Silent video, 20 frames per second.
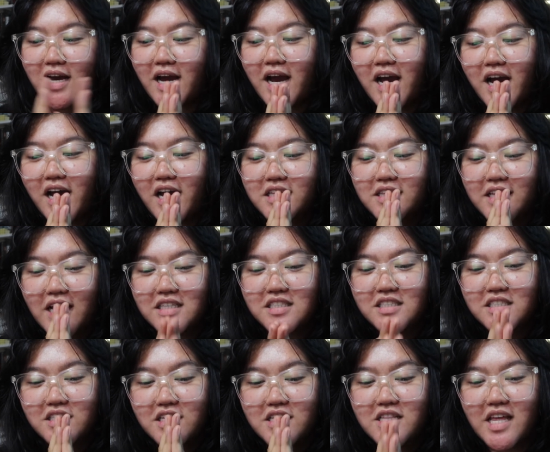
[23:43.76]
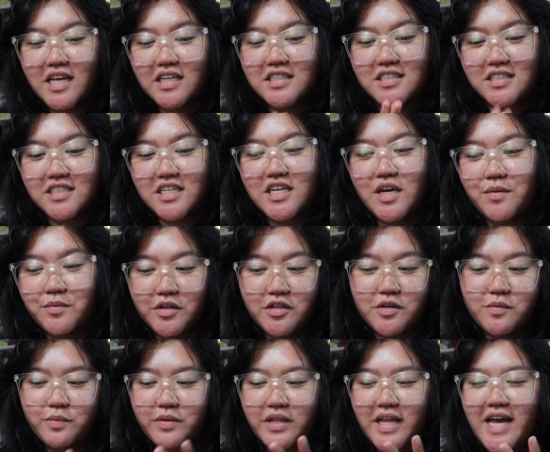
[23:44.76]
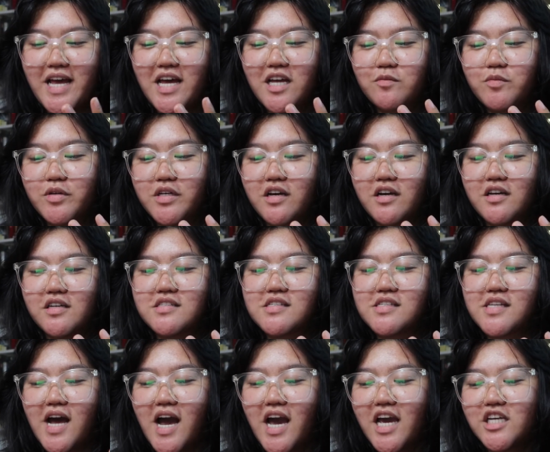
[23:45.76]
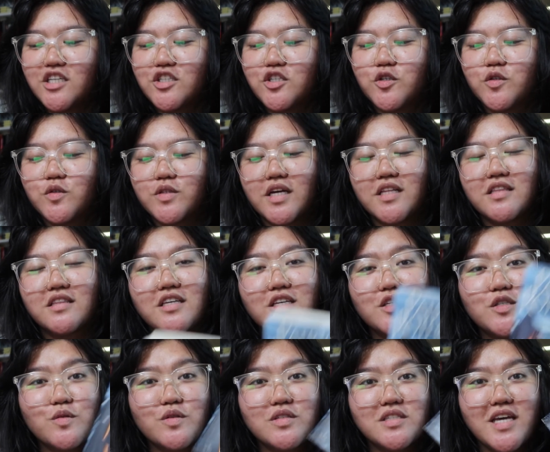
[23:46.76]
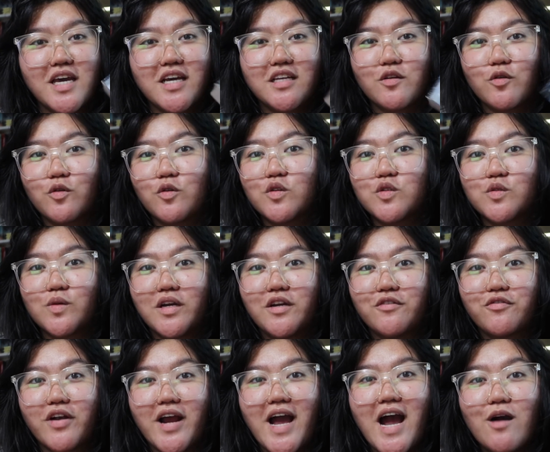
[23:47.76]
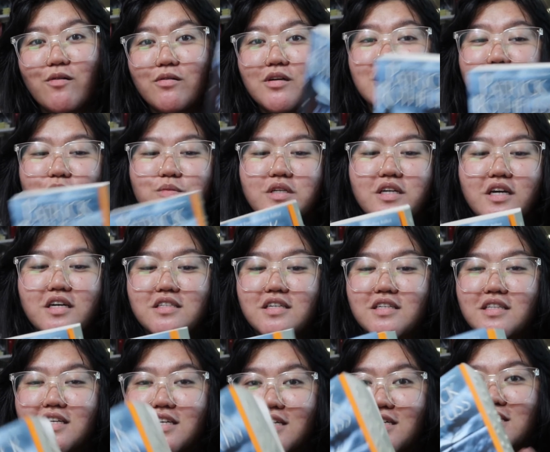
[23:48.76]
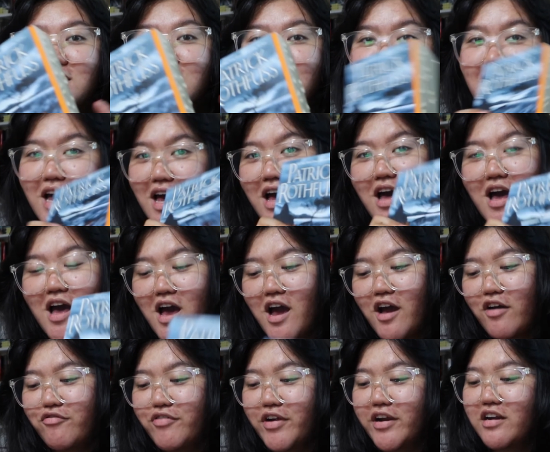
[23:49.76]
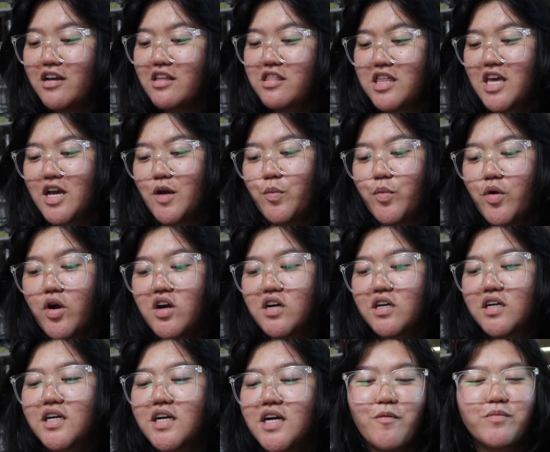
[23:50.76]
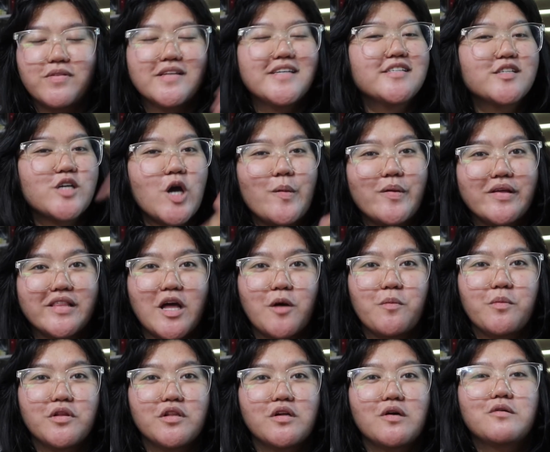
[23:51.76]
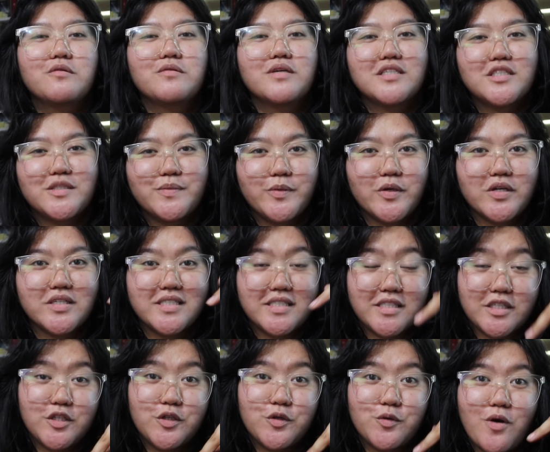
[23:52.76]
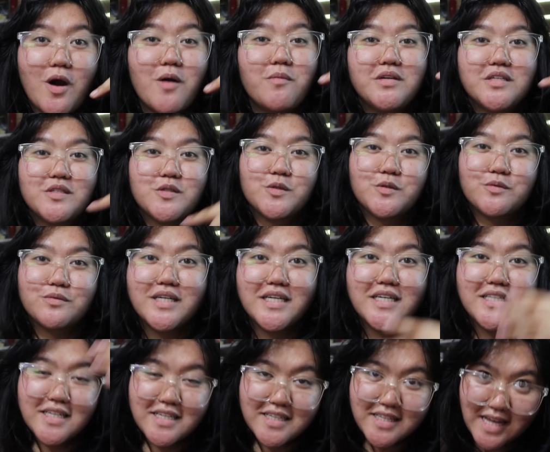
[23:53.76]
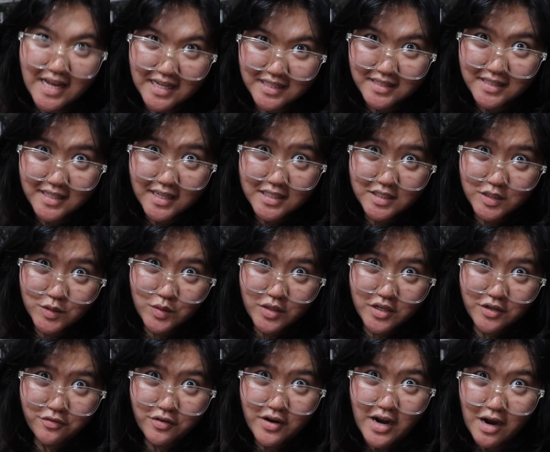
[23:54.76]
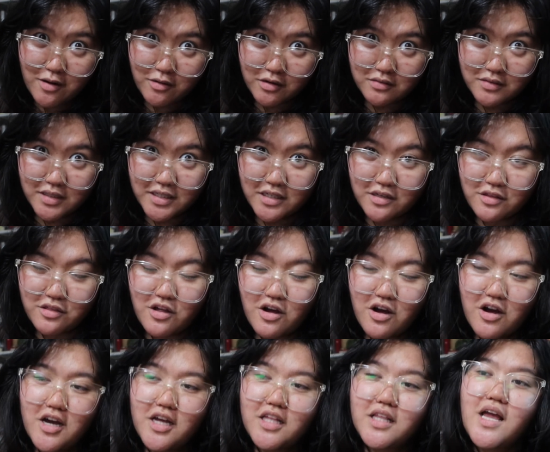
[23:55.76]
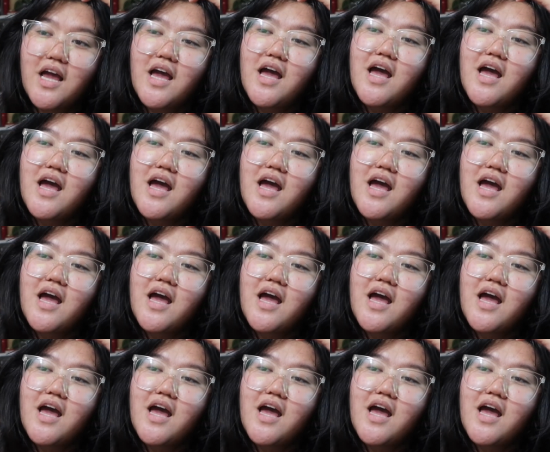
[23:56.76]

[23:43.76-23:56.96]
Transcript: That's the next thing I'm gonna plan because I knew that this would take the whole 24 hours because it is a very thick book. Please comment down below which books you want me to read in that next 24-hour readathon.